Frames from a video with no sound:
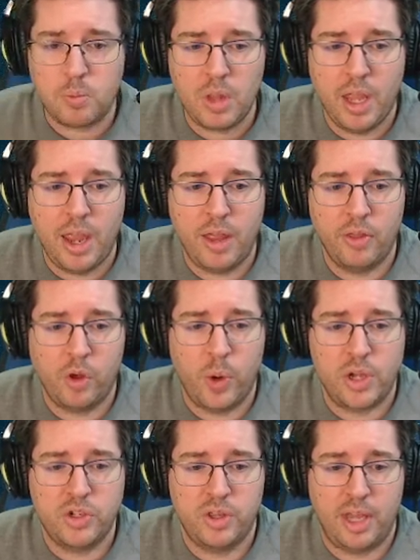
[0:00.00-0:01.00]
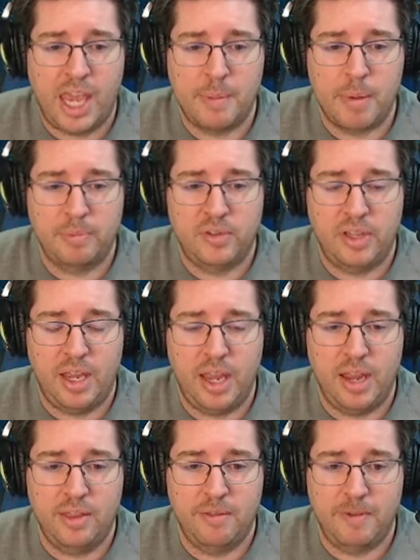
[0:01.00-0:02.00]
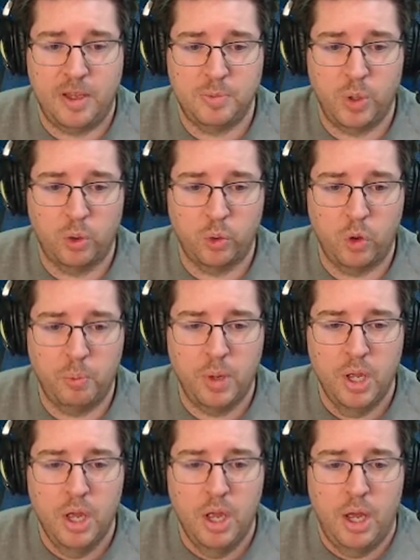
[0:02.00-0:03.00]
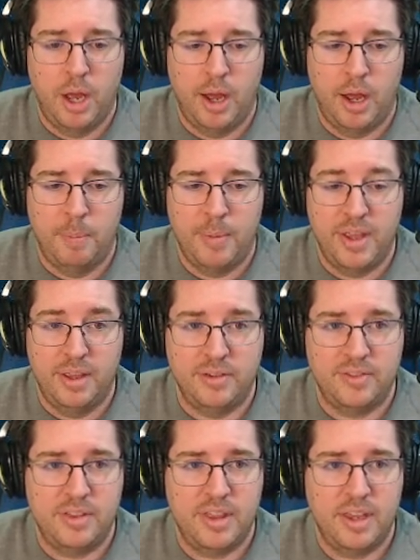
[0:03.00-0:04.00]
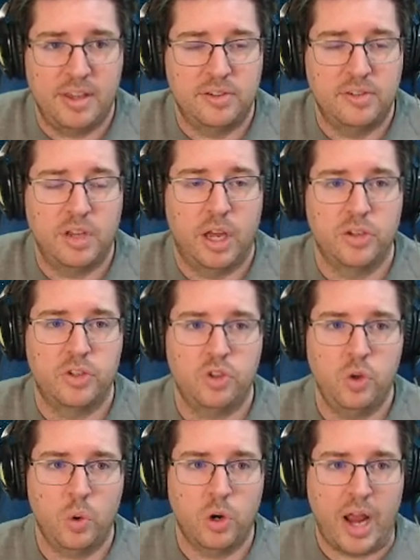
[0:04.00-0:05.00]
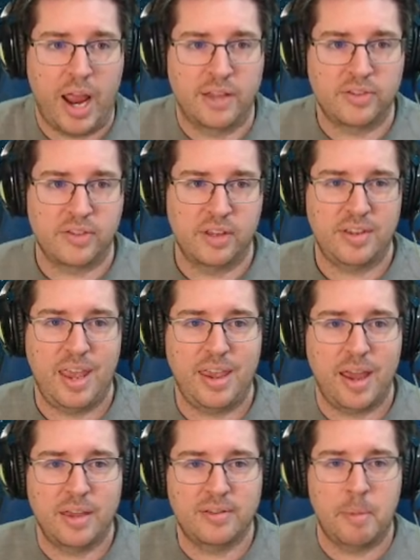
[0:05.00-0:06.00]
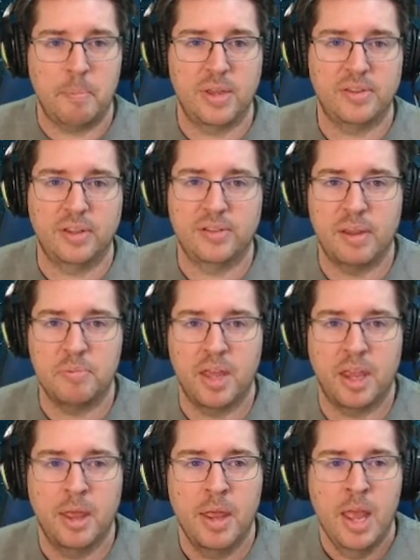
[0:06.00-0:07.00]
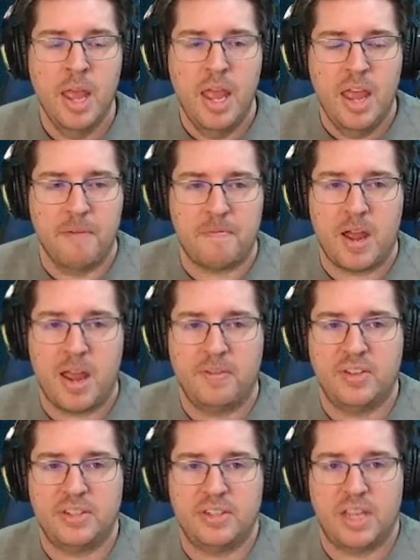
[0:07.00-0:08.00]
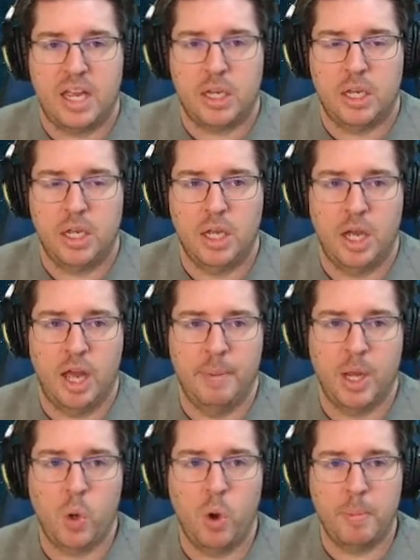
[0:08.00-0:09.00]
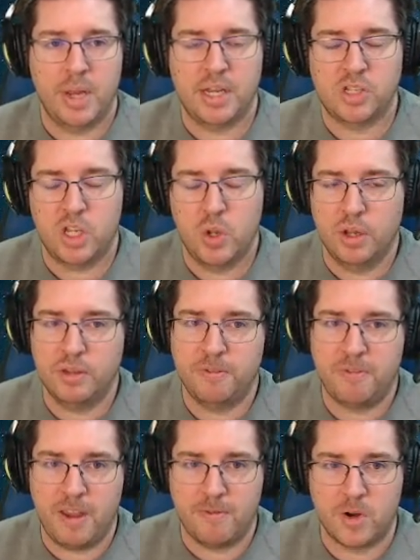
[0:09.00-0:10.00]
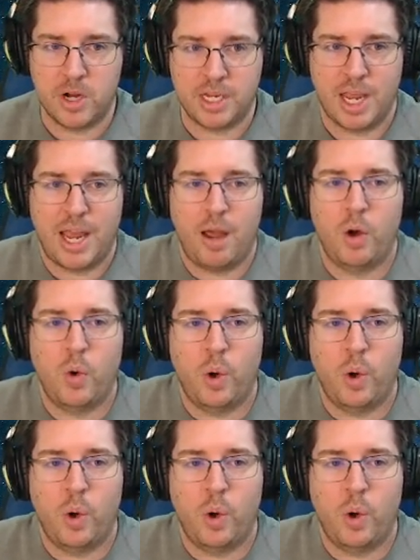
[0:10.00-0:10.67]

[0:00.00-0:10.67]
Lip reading: And the question that came up today in the Facebook group is this. Stuart asks us, hey guys, I'm missing something. If I have a set equipment as a unit's favorite, how do I